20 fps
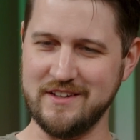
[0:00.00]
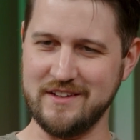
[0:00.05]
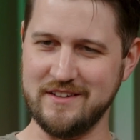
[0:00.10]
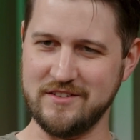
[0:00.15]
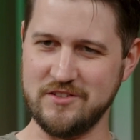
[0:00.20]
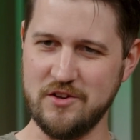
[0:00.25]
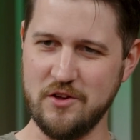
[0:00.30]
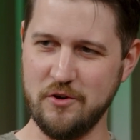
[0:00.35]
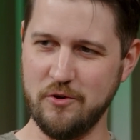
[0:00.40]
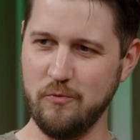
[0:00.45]
is
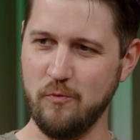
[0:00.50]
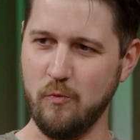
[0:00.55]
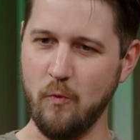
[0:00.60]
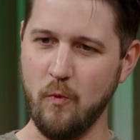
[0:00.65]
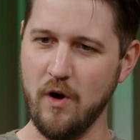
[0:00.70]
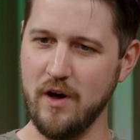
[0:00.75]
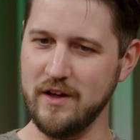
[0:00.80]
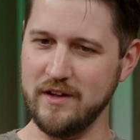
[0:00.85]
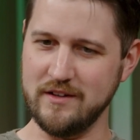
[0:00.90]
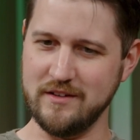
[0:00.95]
no
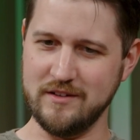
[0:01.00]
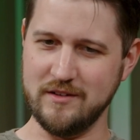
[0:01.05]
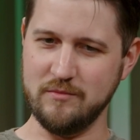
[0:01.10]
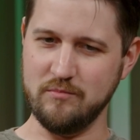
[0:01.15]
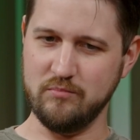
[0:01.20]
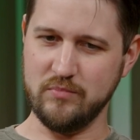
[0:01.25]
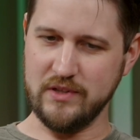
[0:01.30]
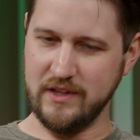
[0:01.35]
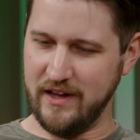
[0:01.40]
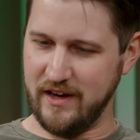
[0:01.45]
one
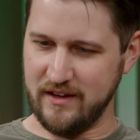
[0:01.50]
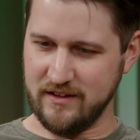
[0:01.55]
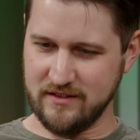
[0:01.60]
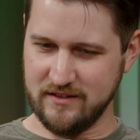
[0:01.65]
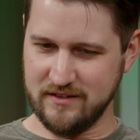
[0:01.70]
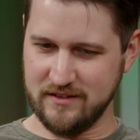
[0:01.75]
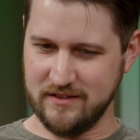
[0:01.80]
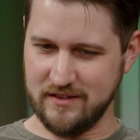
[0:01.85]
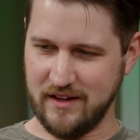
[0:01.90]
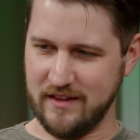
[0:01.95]

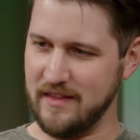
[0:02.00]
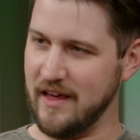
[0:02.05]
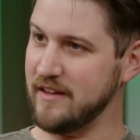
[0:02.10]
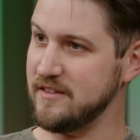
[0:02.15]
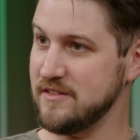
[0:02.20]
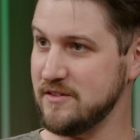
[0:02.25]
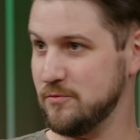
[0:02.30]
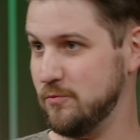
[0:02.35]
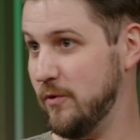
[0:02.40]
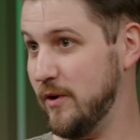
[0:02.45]
place, and
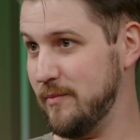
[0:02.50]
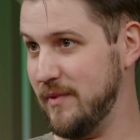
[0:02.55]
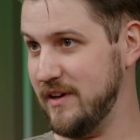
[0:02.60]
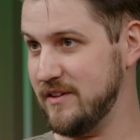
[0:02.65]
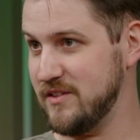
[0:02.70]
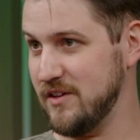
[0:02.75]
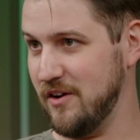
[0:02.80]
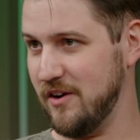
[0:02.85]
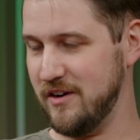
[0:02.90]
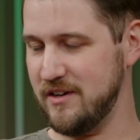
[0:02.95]
that's what makes
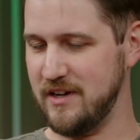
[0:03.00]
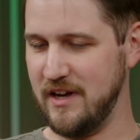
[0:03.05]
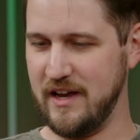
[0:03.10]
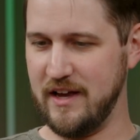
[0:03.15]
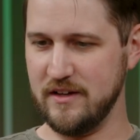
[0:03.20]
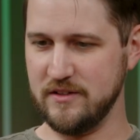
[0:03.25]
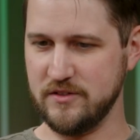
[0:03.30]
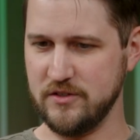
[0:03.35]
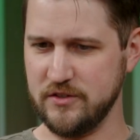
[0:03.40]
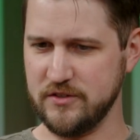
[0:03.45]
it hard to answer.